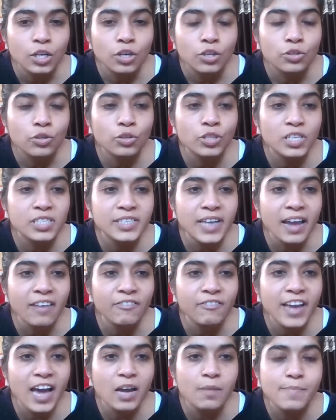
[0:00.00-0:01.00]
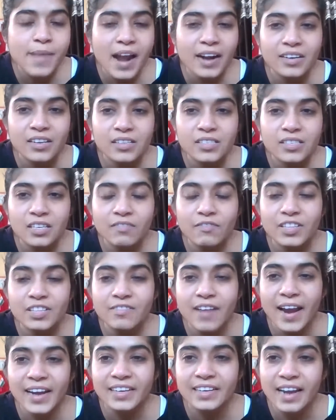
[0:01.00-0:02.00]
So this time we are practicing
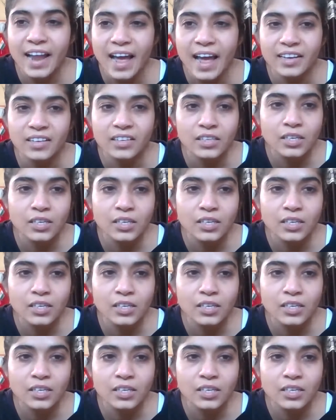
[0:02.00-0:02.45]
with right leg.